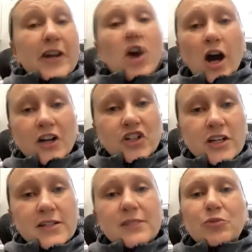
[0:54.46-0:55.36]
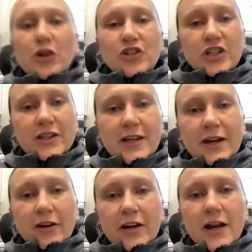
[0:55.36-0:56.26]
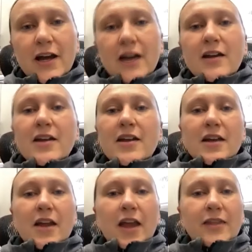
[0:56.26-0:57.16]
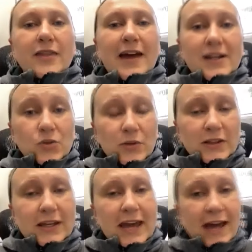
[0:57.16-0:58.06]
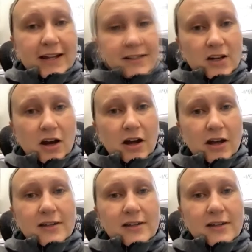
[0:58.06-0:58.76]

cautious approaching the area. That's when the cat saw